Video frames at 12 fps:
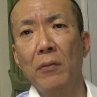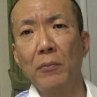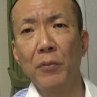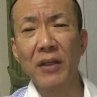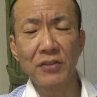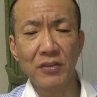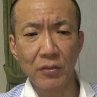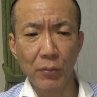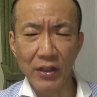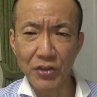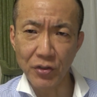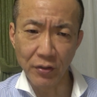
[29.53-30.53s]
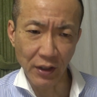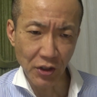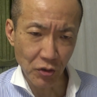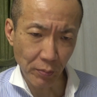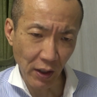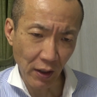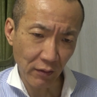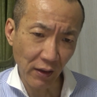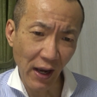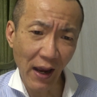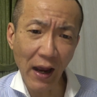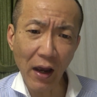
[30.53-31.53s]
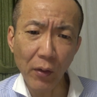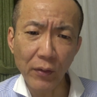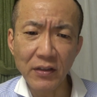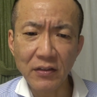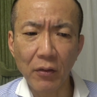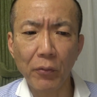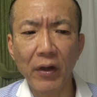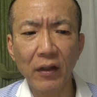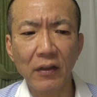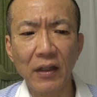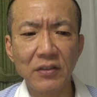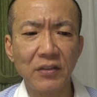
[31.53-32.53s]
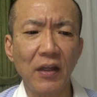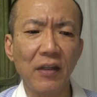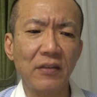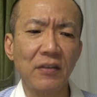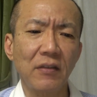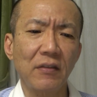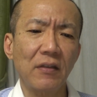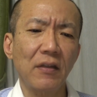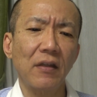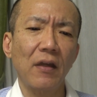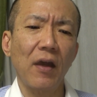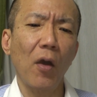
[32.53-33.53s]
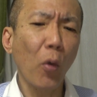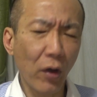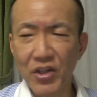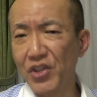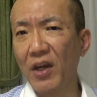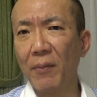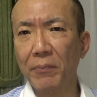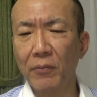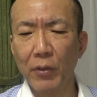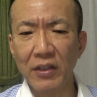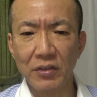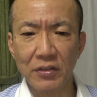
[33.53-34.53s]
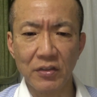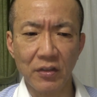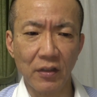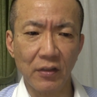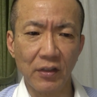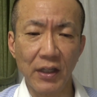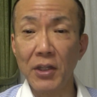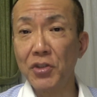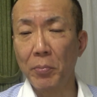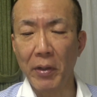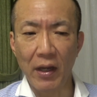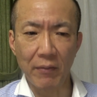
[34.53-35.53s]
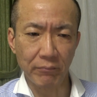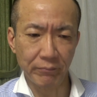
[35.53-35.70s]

registration in Japan. How is the real estate ownership registered in Japan?